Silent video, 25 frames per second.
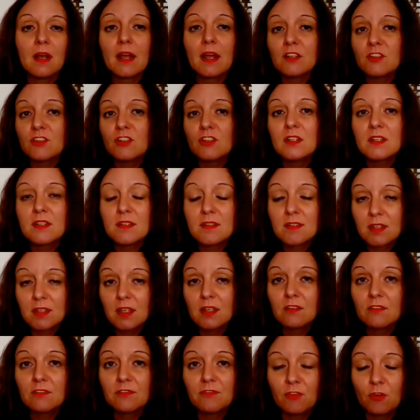actually
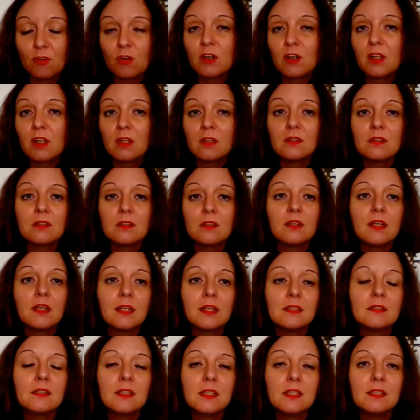seek for
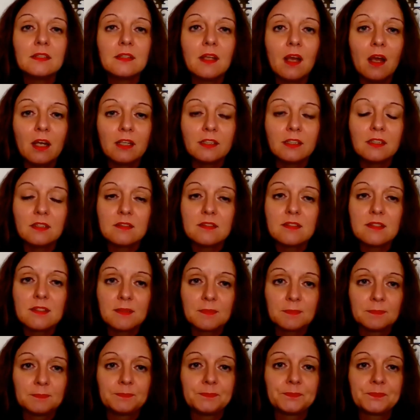and need
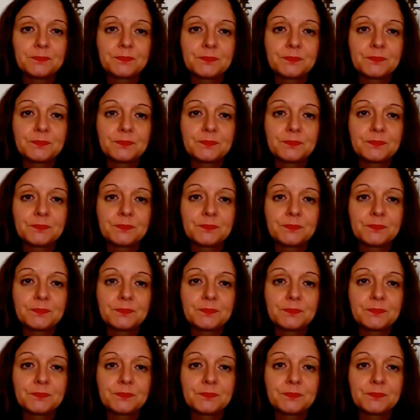guidance.